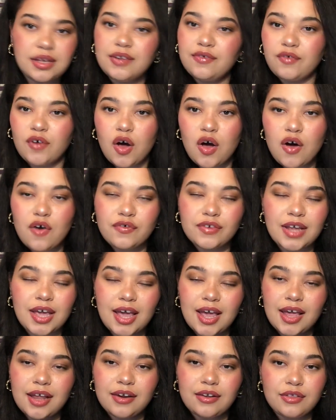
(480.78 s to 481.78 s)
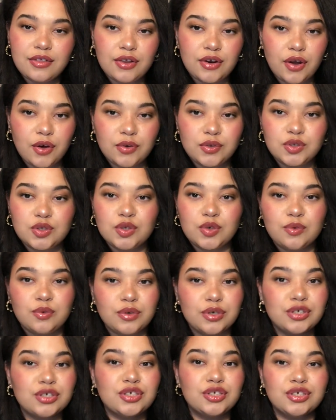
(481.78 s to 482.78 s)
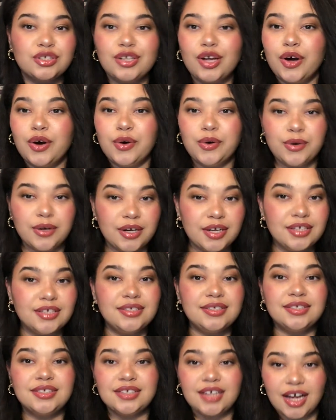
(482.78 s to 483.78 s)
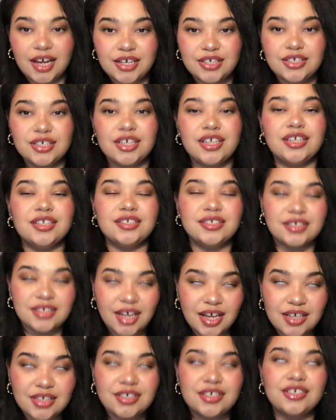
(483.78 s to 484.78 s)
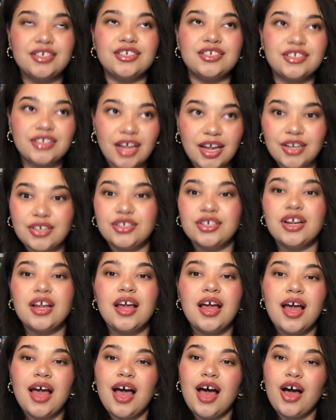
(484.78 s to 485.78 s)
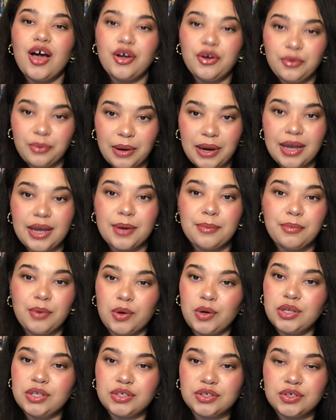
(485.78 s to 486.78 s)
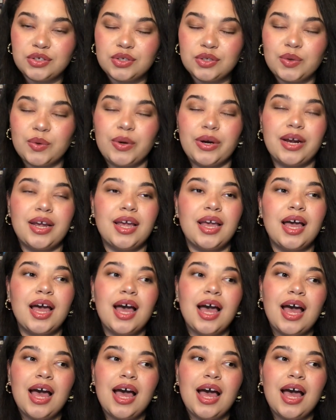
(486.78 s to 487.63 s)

involved, and the notes were so good. Such a great component to the story.